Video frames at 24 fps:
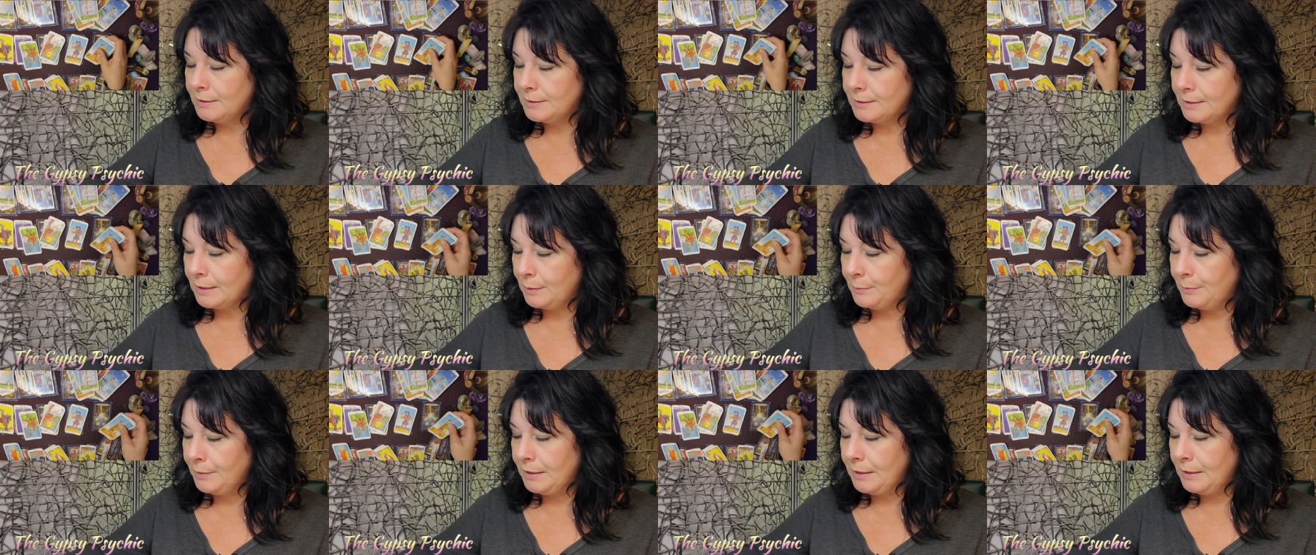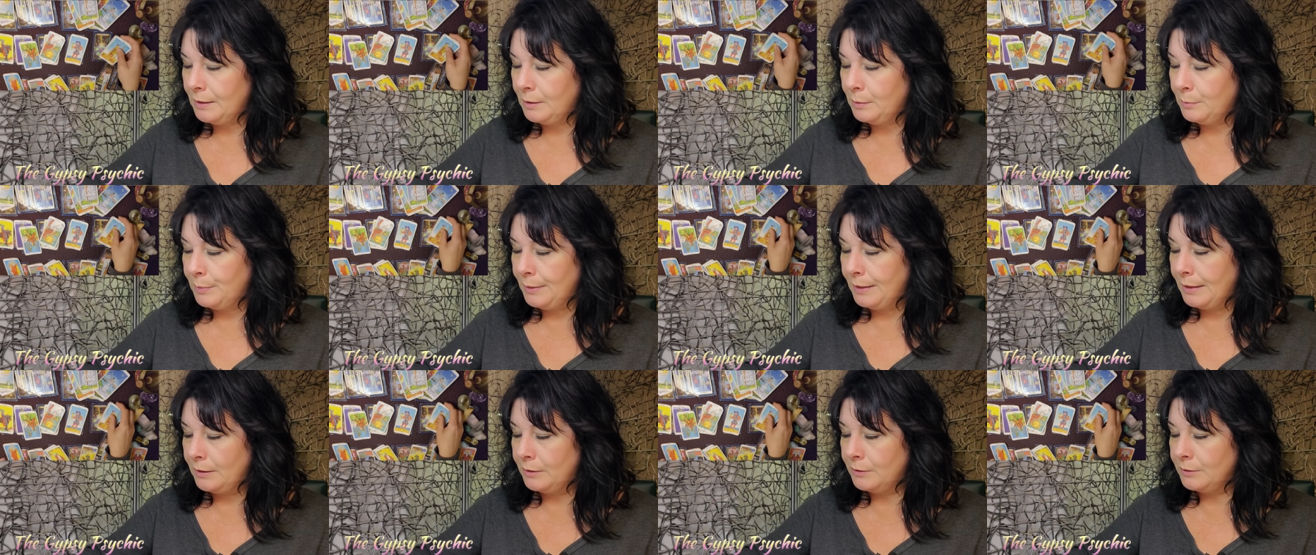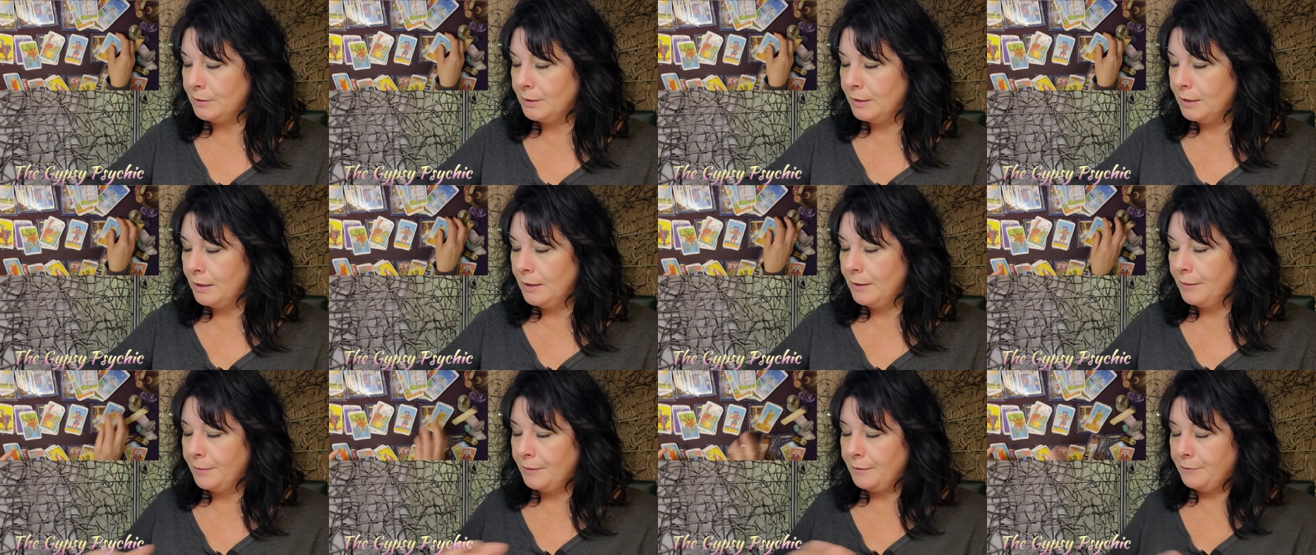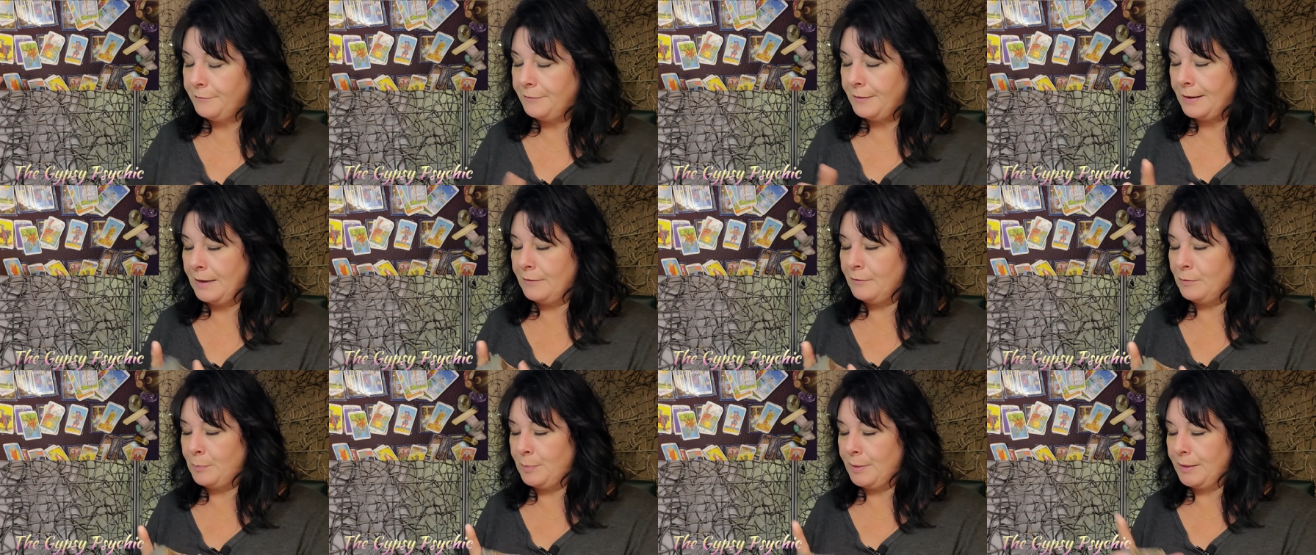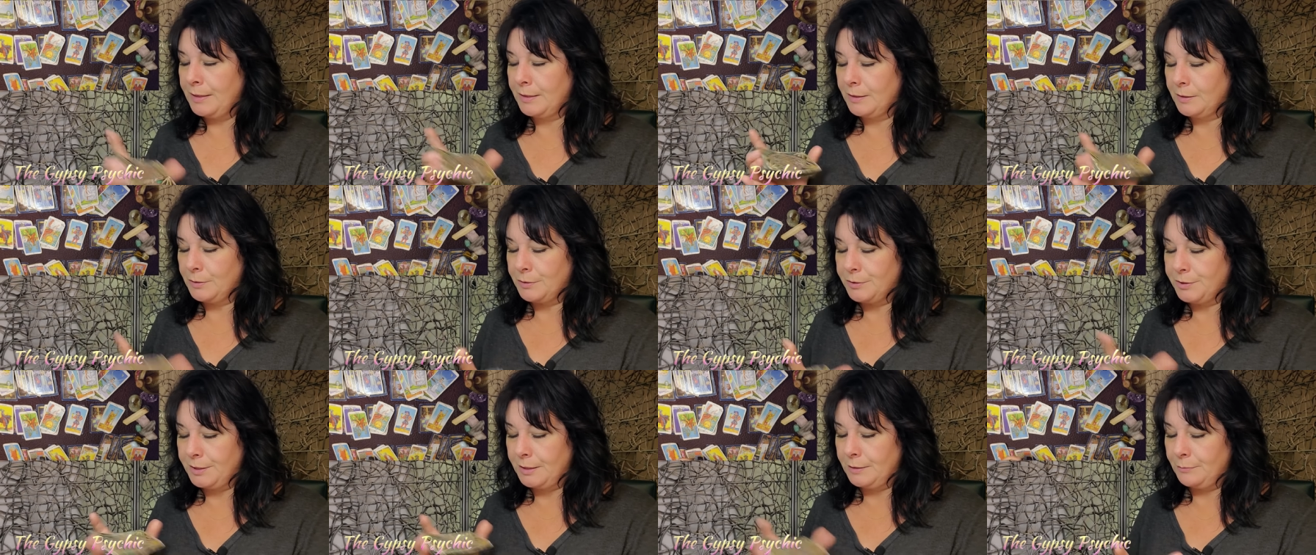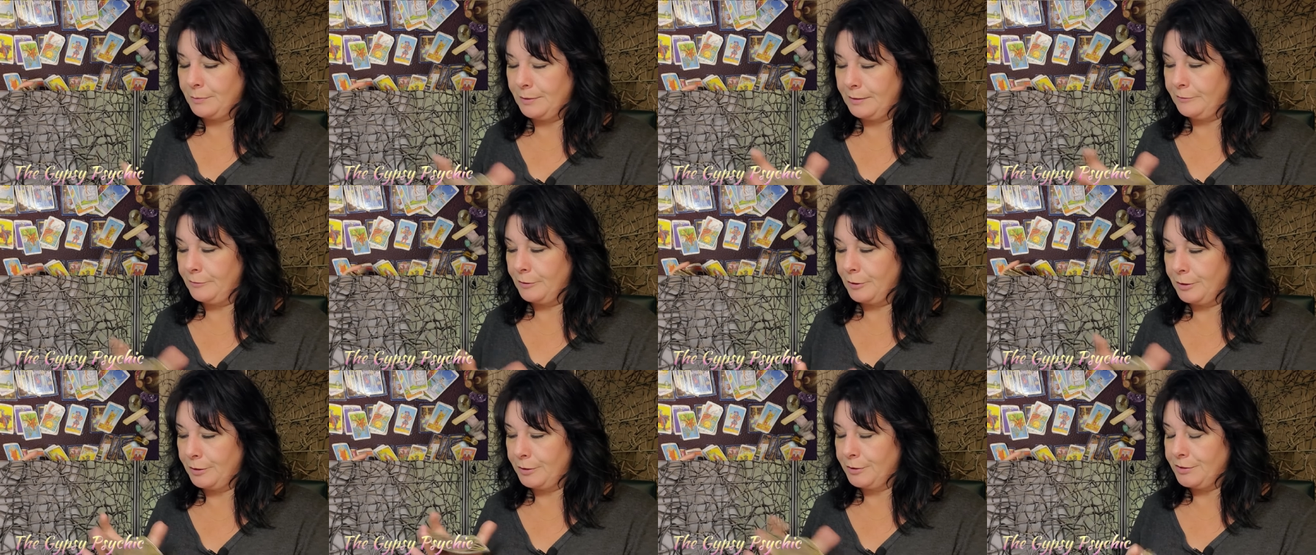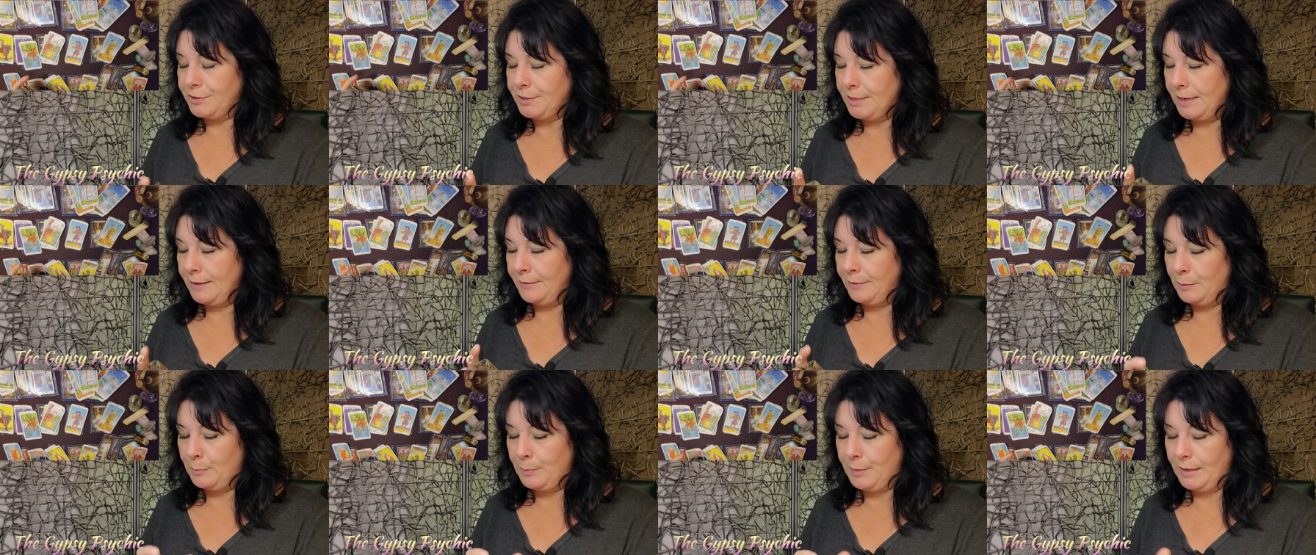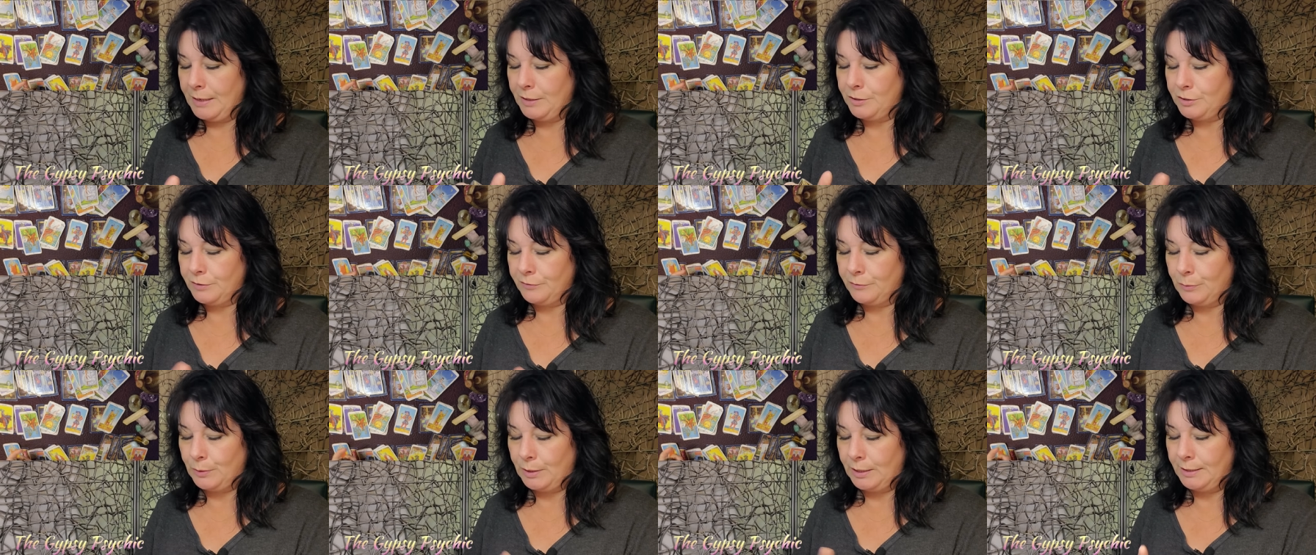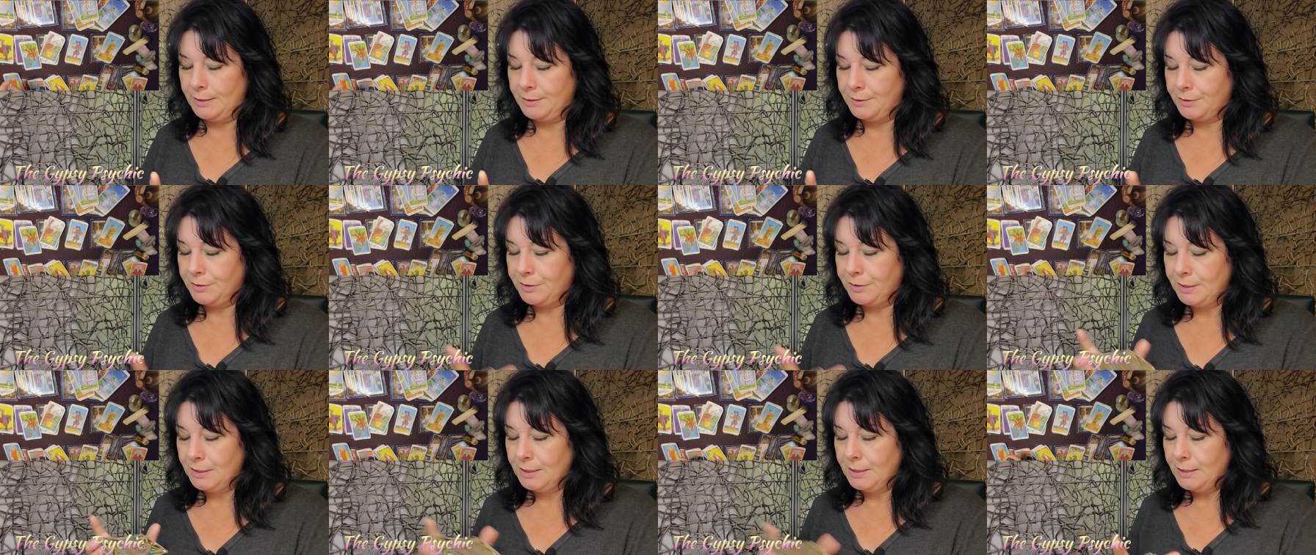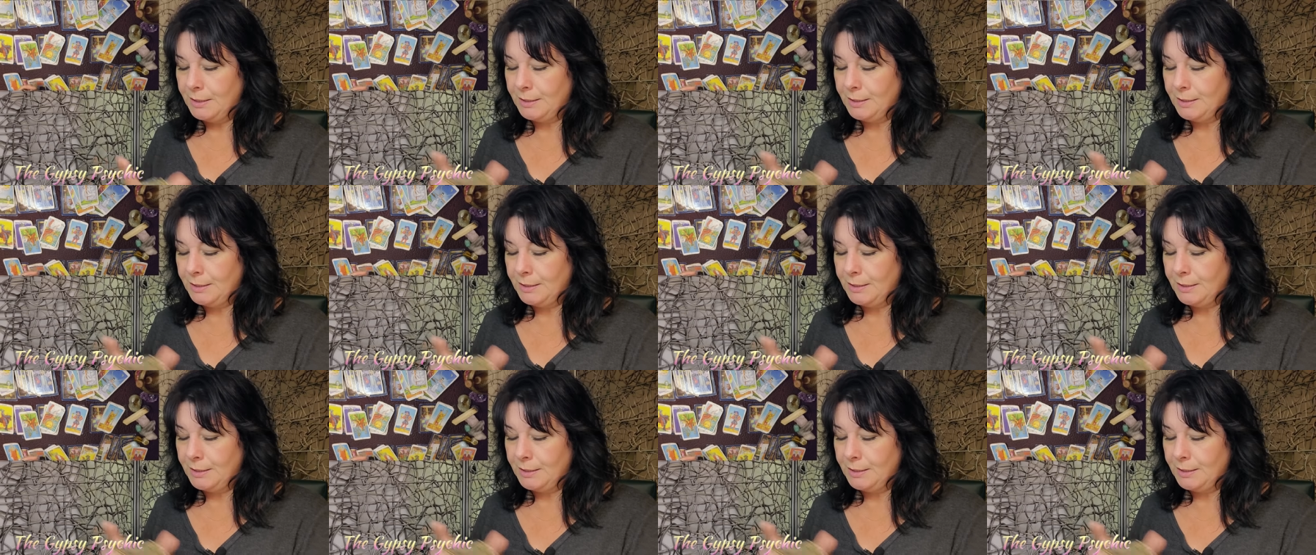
Tell me about the Five of Pentacles in reverse and the Page of Wands.